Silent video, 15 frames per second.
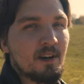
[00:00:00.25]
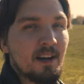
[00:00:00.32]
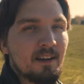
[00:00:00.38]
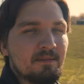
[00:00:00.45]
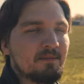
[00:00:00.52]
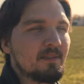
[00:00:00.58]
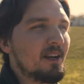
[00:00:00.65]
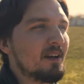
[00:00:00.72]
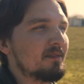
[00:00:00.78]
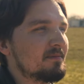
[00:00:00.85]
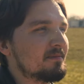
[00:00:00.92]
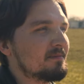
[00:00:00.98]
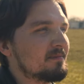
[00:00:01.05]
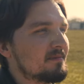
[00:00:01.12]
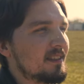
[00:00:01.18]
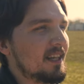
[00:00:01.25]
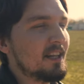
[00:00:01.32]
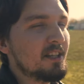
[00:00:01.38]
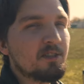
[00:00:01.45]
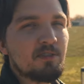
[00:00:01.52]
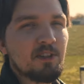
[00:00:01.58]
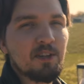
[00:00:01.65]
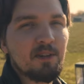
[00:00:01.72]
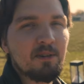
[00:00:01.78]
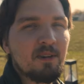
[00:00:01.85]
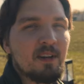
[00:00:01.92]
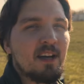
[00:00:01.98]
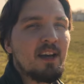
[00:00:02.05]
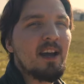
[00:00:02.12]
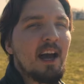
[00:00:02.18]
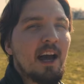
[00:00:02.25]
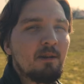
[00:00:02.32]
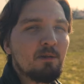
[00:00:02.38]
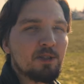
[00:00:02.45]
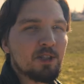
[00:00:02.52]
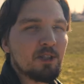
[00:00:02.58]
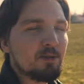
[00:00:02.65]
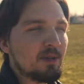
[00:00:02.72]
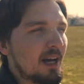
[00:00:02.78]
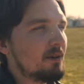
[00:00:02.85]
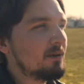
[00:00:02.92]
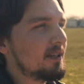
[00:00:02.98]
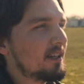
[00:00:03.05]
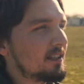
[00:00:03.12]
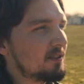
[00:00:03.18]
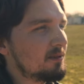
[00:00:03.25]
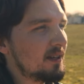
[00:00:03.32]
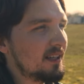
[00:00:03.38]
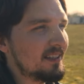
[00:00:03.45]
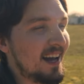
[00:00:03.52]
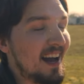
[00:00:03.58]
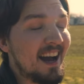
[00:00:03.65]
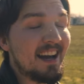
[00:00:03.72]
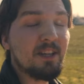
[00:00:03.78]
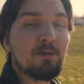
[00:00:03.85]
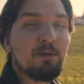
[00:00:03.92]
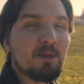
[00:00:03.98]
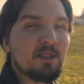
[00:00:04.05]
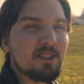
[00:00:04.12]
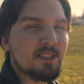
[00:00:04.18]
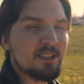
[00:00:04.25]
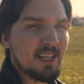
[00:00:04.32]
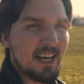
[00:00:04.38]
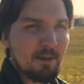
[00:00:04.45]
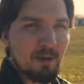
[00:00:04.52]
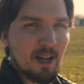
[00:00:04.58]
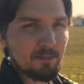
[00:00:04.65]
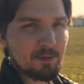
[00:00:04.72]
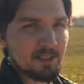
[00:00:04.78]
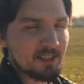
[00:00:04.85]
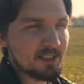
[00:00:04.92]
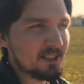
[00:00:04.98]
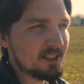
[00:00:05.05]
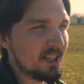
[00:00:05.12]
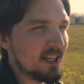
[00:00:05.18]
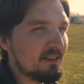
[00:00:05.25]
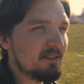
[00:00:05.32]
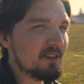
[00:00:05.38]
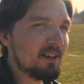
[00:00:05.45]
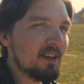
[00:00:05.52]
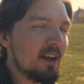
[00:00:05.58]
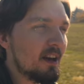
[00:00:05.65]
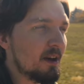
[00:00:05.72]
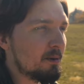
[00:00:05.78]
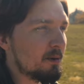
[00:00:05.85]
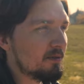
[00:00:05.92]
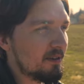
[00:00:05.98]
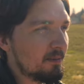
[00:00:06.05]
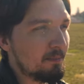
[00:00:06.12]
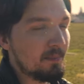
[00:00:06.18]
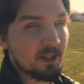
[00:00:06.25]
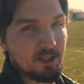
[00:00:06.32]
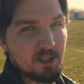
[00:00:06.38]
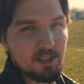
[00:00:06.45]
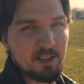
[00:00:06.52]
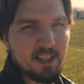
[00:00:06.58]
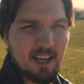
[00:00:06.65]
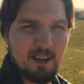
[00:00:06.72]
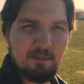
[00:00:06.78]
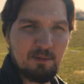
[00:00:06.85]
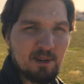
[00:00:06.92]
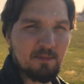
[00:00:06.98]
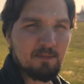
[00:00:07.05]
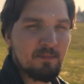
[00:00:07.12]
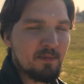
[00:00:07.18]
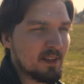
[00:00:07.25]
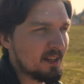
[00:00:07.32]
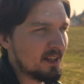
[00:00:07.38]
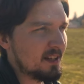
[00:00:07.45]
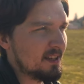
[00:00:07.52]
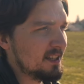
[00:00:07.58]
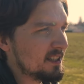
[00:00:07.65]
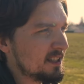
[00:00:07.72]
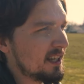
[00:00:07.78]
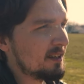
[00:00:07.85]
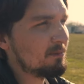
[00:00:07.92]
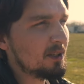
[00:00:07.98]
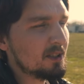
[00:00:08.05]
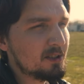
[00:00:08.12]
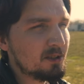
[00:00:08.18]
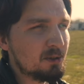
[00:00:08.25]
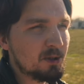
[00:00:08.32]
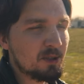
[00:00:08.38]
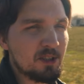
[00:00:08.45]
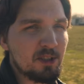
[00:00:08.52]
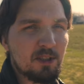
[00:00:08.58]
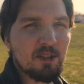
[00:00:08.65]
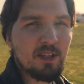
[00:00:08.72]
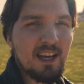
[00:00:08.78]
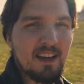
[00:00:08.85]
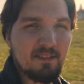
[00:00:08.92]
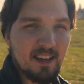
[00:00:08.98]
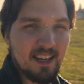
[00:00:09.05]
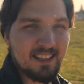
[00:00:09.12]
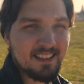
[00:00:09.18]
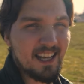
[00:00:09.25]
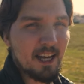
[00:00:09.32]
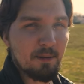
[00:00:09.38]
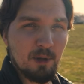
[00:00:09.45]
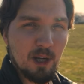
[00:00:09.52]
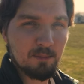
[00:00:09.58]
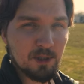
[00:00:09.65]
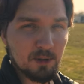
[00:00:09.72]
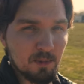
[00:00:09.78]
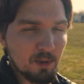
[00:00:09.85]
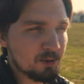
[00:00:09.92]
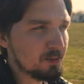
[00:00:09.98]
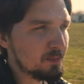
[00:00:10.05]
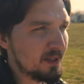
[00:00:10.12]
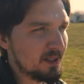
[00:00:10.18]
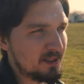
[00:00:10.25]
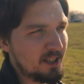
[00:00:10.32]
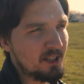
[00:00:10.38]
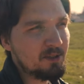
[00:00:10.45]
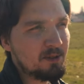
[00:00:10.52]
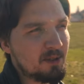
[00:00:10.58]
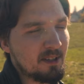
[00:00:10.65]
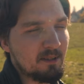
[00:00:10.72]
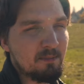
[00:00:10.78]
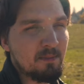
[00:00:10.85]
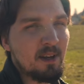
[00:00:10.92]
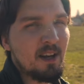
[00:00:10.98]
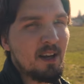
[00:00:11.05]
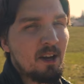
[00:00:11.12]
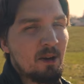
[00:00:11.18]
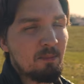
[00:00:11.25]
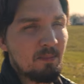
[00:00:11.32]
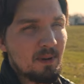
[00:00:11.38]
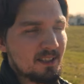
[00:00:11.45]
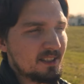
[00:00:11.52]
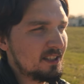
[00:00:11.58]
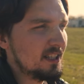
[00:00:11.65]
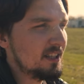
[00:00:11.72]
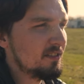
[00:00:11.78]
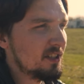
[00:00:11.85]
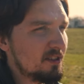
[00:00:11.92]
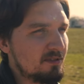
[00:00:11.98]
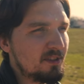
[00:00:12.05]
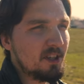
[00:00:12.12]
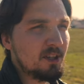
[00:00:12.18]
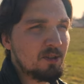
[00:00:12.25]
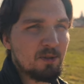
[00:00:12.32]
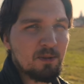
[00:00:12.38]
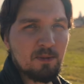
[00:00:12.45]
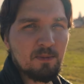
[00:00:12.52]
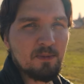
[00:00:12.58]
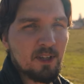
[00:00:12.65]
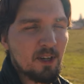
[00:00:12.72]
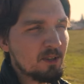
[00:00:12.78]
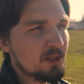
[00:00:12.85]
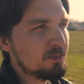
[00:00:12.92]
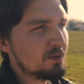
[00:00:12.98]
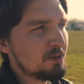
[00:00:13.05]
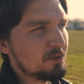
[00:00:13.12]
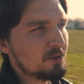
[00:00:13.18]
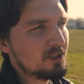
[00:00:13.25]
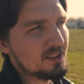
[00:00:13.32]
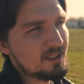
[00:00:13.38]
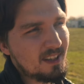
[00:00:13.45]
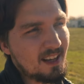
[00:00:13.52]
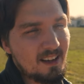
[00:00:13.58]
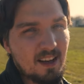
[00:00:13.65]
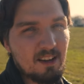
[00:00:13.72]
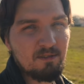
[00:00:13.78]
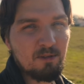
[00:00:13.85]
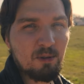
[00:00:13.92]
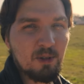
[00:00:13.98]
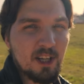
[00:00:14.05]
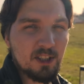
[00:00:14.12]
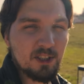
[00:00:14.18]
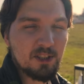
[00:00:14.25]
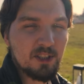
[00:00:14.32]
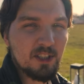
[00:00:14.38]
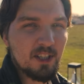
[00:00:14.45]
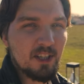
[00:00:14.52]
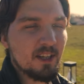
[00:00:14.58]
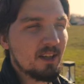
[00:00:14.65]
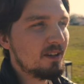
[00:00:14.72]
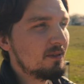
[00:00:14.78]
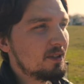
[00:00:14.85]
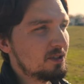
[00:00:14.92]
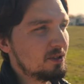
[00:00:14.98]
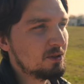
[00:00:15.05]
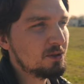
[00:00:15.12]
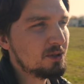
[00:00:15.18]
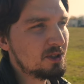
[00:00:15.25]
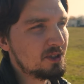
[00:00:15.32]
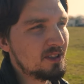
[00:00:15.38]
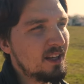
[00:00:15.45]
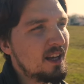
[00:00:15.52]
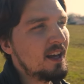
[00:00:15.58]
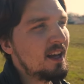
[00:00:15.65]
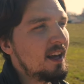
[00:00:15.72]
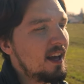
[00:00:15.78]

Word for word: Hi, hello. In this video, I will show you how you can create high-quality time lapses even with a budget camera. These cameras usually don't have a time-lapse mode built into them, but even if they do, they only produce full HD resolution